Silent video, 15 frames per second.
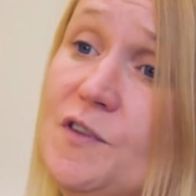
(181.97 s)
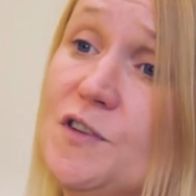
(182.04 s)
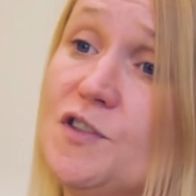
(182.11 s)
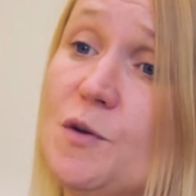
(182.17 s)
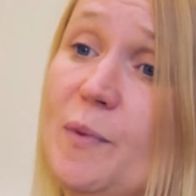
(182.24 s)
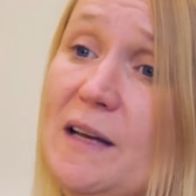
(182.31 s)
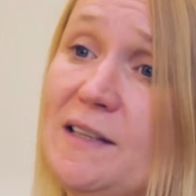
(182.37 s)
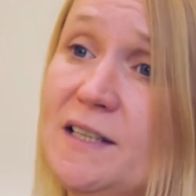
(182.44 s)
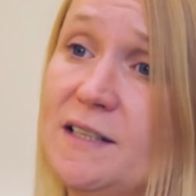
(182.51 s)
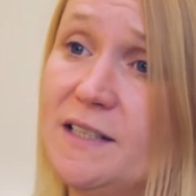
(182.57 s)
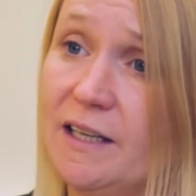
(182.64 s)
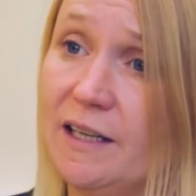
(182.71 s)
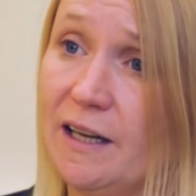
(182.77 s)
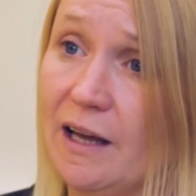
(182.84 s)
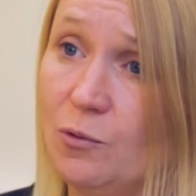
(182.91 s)
there's a better
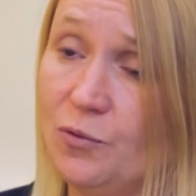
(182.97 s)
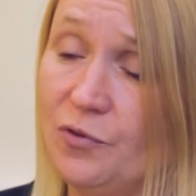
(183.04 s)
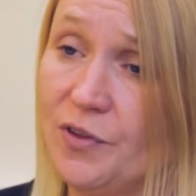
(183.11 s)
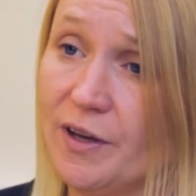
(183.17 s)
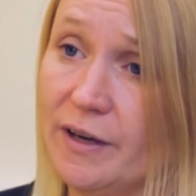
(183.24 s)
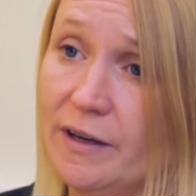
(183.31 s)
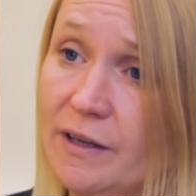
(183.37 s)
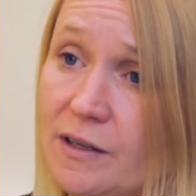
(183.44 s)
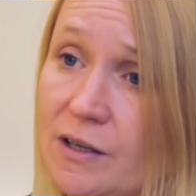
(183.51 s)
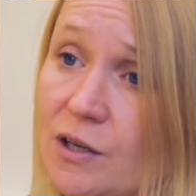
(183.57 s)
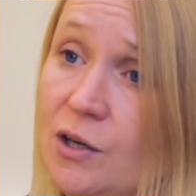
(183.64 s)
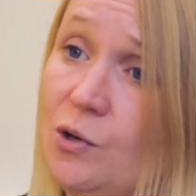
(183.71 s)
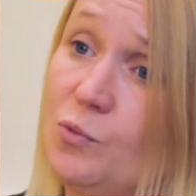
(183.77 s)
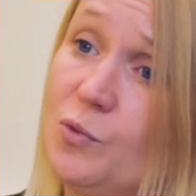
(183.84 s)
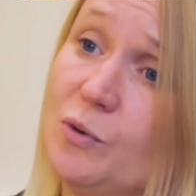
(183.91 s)
deal out there,
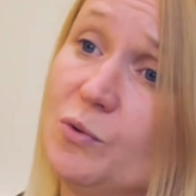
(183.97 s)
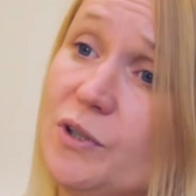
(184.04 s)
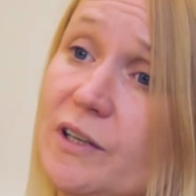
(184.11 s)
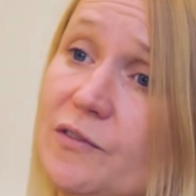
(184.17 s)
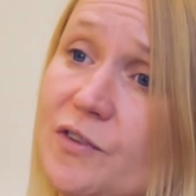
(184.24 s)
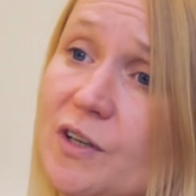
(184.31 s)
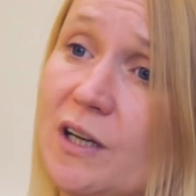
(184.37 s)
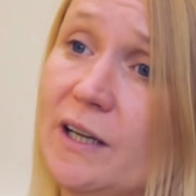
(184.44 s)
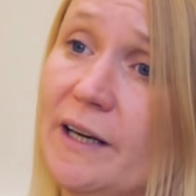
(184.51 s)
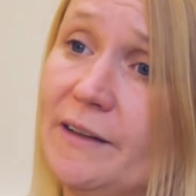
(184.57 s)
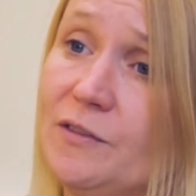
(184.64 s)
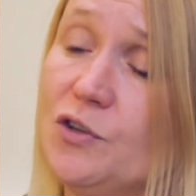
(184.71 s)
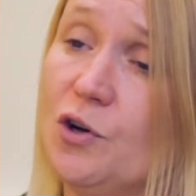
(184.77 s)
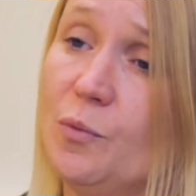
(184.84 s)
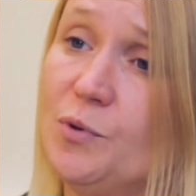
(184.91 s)
we would give the
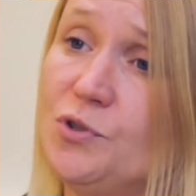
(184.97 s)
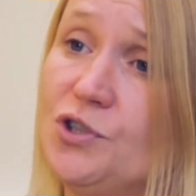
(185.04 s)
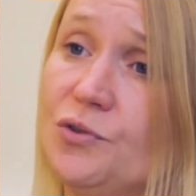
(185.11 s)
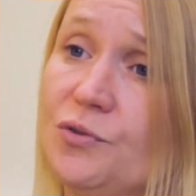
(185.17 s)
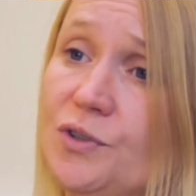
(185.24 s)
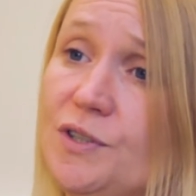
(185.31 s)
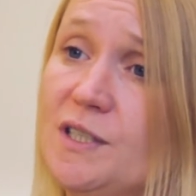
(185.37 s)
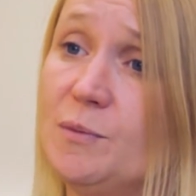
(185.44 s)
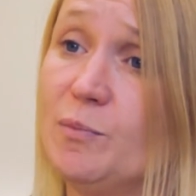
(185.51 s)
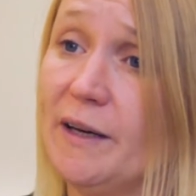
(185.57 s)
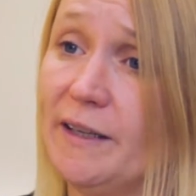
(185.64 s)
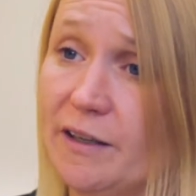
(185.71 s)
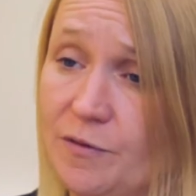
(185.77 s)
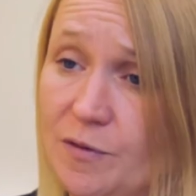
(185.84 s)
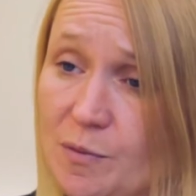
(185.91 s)
client the opportunity
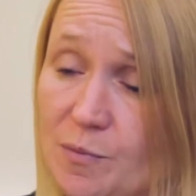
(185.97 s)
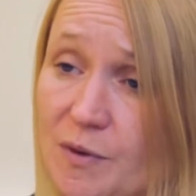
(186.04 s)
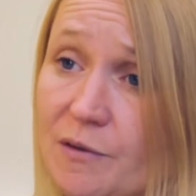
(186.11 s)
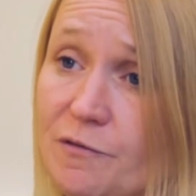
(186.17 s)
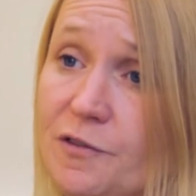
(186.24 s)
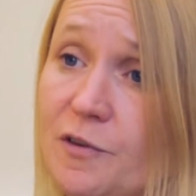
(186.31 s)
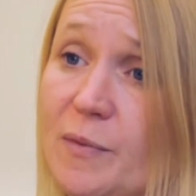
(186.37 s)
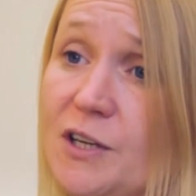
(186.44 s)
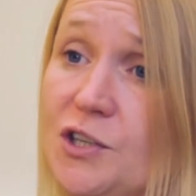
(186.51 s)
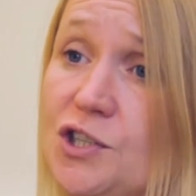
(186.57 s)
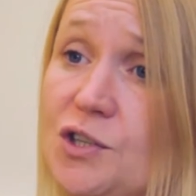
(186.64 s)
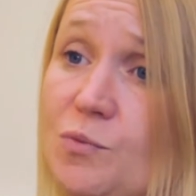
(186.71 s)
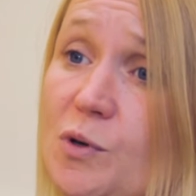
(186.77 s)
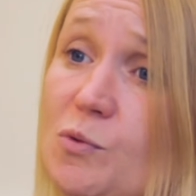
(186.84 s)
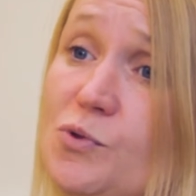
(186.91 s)
by giving them the
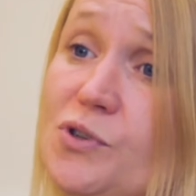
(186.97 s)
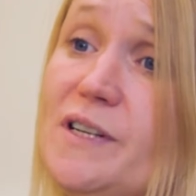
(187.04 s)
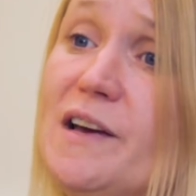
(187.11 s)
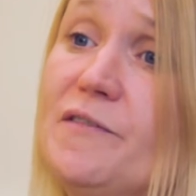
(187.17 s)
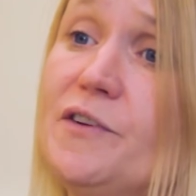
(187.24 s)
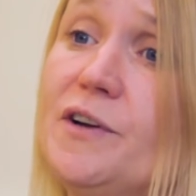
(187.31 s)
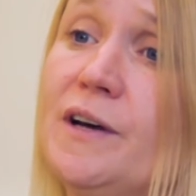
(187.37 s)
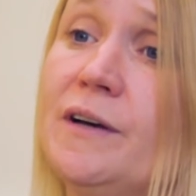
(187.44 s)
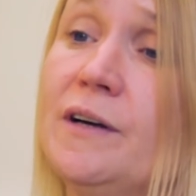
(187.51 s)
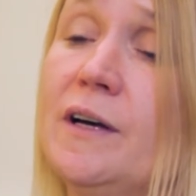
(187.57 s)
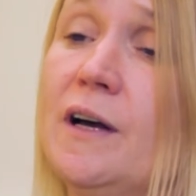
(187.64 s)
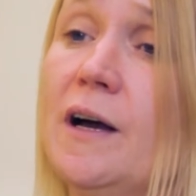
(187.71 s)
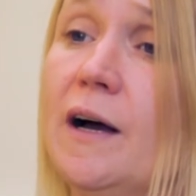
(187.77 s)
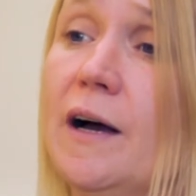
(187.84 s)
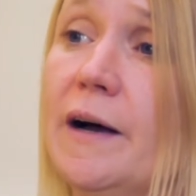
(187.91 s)
information. We would never
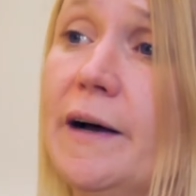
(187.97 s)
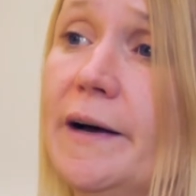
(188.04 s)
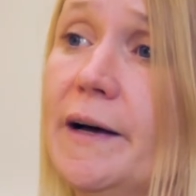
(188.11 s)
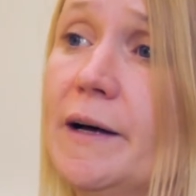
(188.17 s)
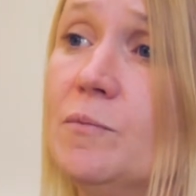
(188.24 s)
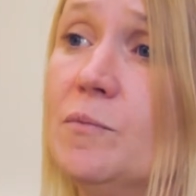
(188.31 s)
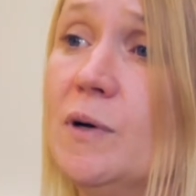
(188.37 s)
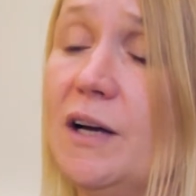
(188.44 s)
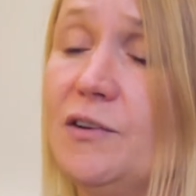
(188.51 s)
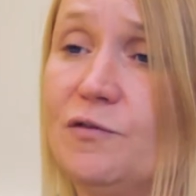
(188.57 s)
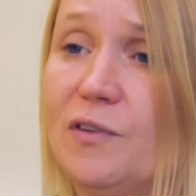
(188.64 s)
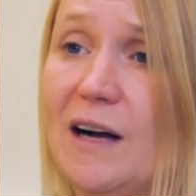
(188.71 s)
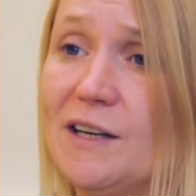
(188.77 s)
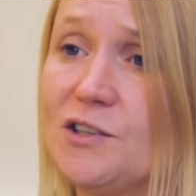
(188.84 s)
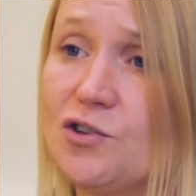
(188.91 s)

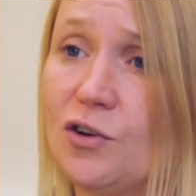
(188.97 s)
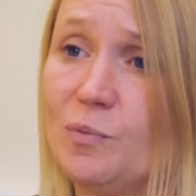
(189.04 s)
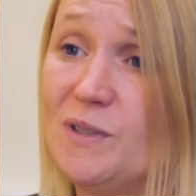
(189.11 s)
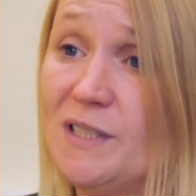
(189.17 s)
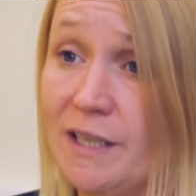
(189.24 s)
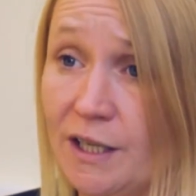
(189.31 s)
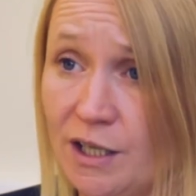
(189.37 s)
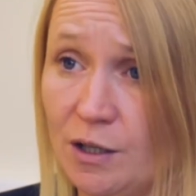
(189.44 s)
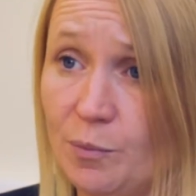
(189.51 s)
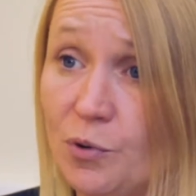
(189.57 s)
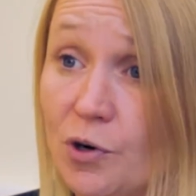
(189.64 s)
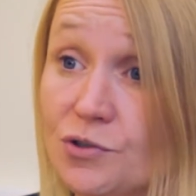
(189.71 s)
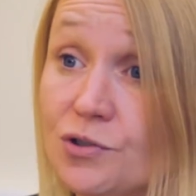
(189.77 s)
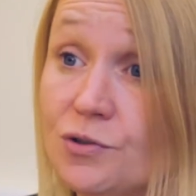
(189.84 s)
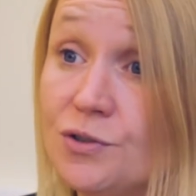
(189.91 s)
advise on a particular
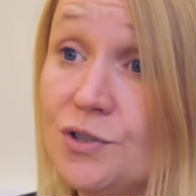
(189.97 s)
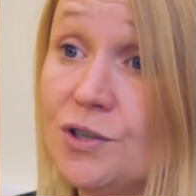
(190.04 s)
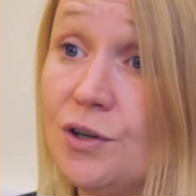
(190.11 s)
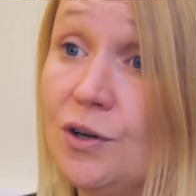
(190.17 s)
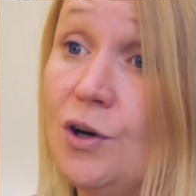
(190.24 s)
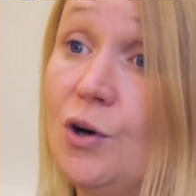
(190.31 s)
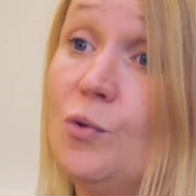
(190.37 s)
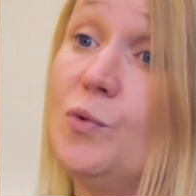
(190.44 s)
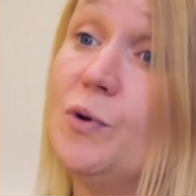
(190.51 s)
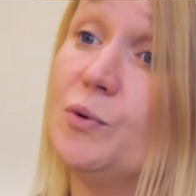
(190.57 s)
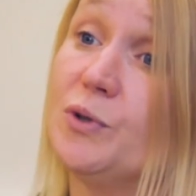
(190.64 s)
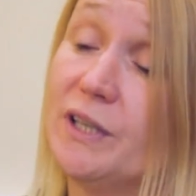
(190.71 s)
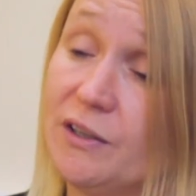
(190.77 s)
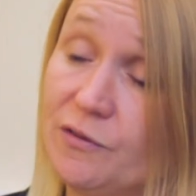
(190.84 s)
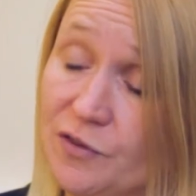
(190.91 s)
product. We
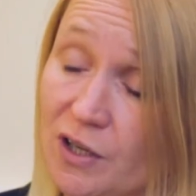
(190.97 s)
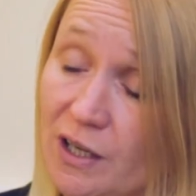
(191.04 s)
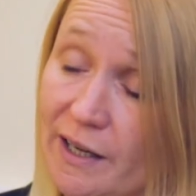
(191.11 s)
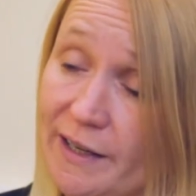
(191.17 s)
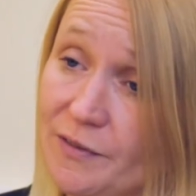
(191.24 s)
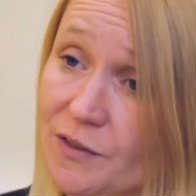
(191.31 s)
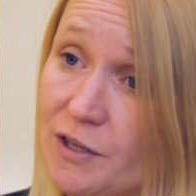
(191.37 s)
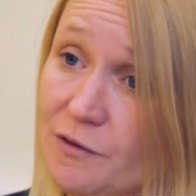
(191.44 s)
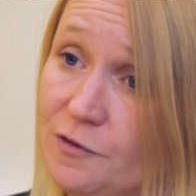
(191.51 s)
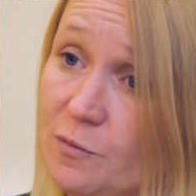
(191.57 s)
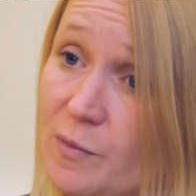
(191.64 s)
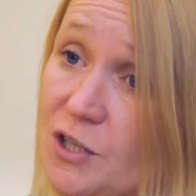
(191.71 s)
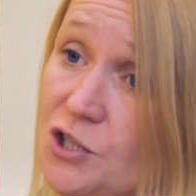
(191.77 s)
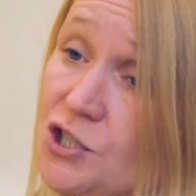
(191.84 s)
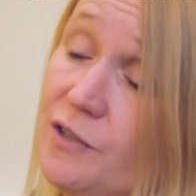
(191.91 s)
would give the client the
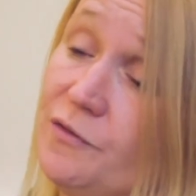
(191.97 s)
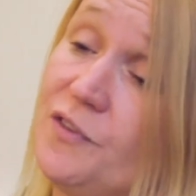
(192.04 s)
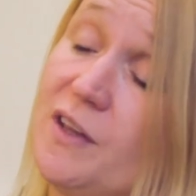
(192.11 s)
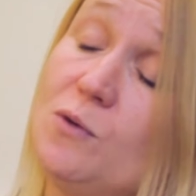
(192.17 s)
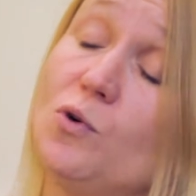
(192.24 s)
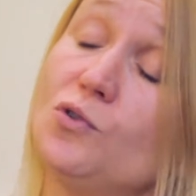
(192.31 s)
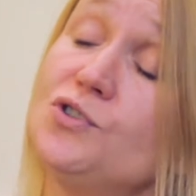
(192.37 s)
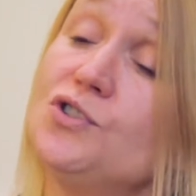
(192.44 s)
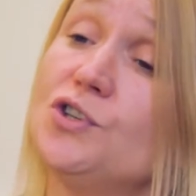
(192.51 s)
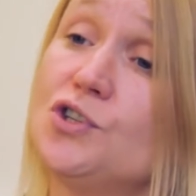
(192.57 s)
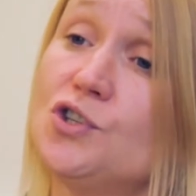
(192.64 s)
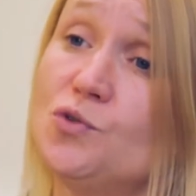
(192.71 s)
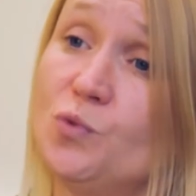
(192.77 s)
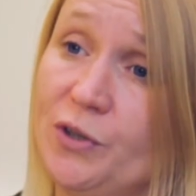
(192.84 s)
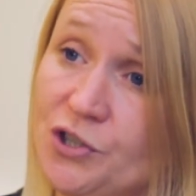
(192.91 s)
information. If they wanted to
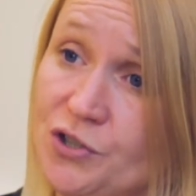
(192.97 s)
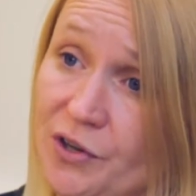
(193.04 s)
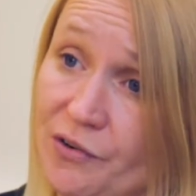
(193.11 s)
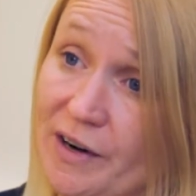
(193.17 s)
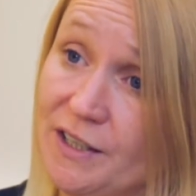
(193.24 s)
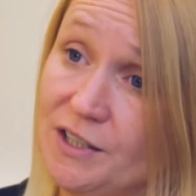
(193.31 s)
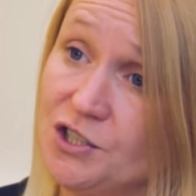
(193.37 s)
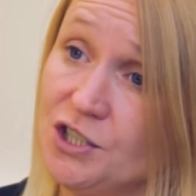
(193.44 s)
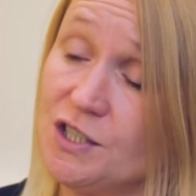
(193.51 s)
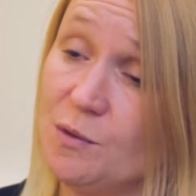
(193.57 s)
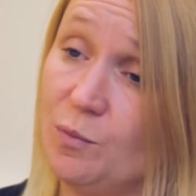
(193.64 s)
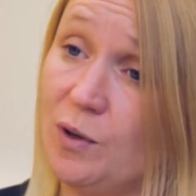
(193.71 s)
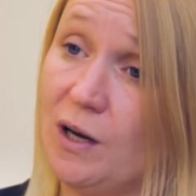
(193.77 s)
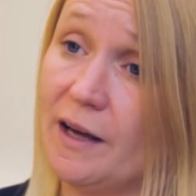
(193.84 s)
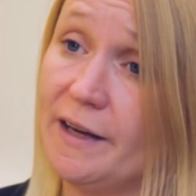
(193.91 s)
switch their energy
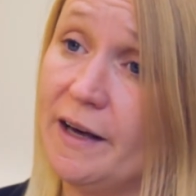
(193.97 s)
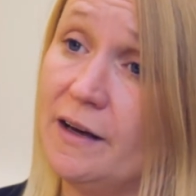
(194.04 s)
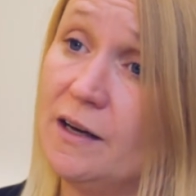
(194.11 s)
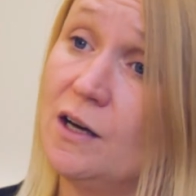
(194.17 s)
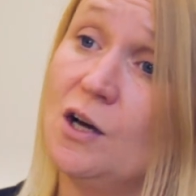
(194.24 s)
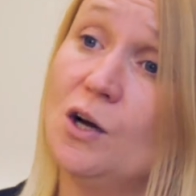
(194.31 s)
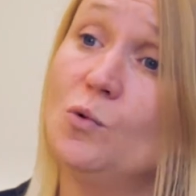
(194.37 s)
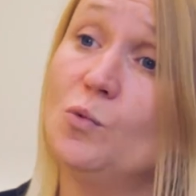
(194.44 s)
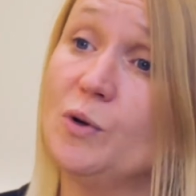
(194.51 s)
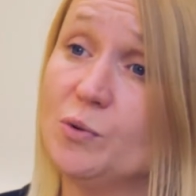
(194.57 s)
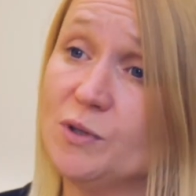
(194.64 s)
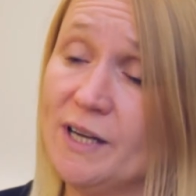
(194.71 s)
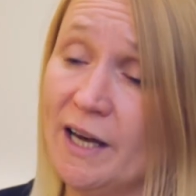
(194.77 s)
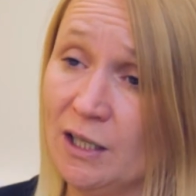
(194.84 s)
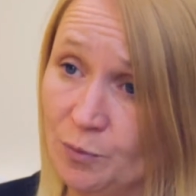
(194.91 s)
supplier, we
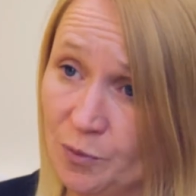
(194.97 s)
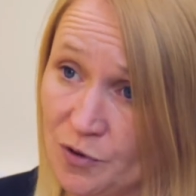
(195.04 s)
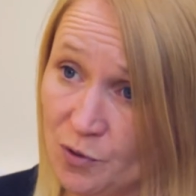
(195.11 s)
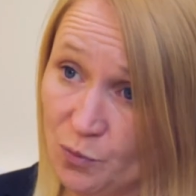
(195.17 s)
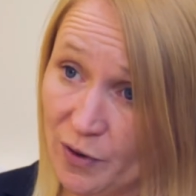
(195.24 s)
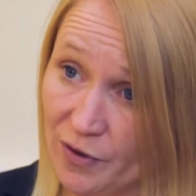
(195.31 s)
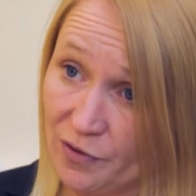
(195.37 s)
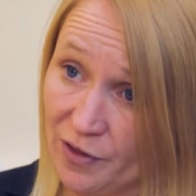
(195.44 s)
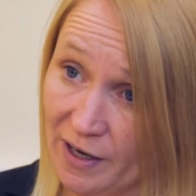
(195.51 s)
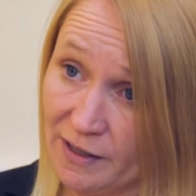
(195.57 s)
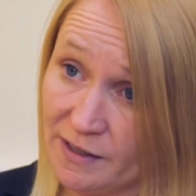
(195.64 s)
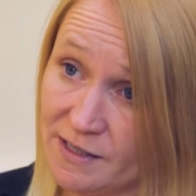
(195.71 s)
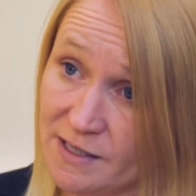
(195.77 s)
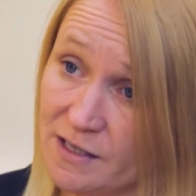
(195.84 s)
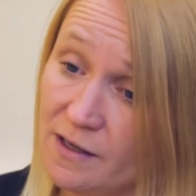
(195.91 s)
would help them with
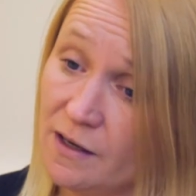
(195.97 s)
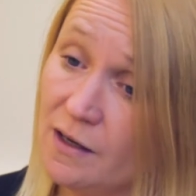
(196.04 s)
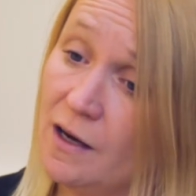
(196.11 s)
that.